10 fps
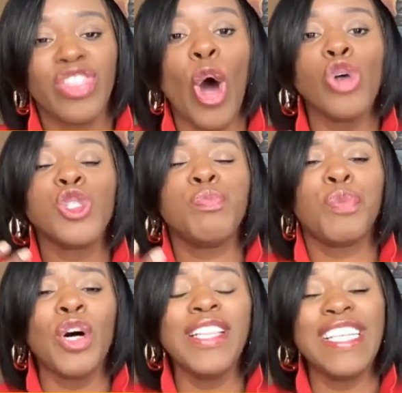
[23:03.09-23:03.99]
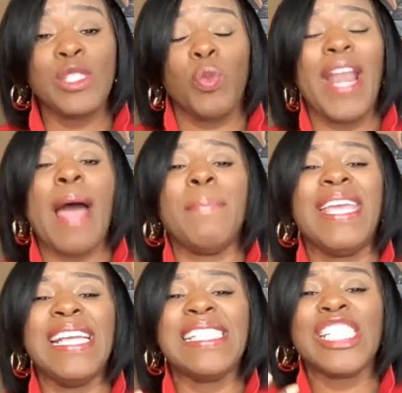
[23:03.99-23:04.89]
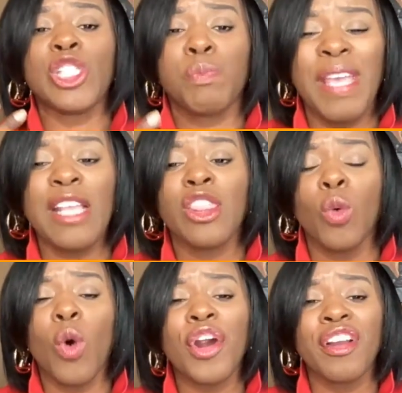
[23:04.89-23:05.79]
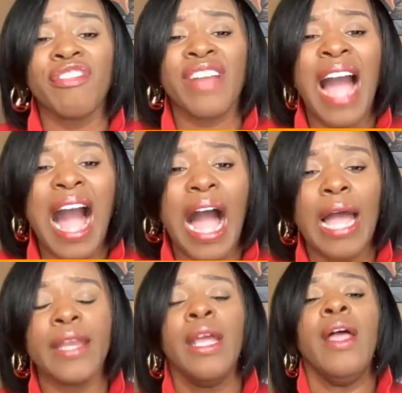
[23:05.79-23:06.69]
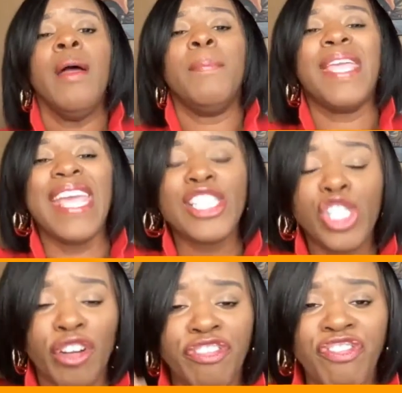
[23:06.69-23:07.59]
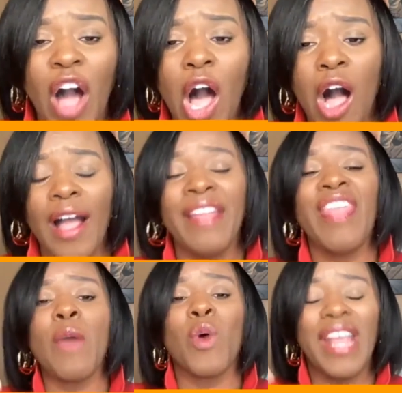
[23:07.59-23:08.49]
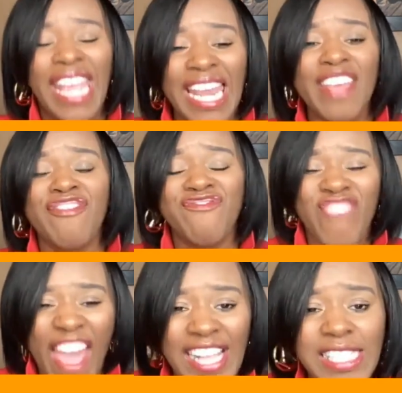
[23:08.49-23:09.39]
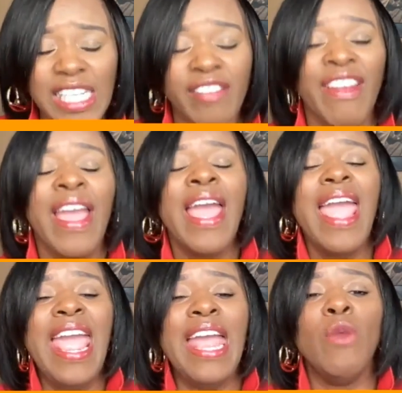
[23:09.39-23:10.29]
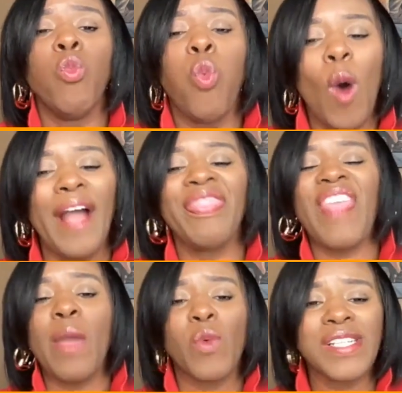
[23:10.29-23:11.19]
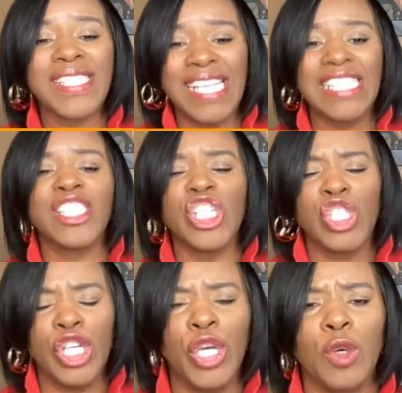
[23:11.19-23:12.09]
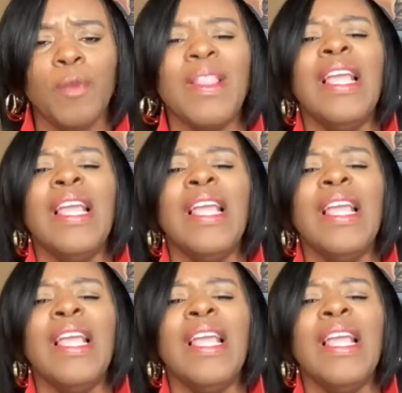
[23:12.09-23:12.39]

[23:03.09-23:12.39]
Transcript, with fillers: Those bullets, when I begin to speak the word of God, begin to fall and they were ineffective in what they were sent to do.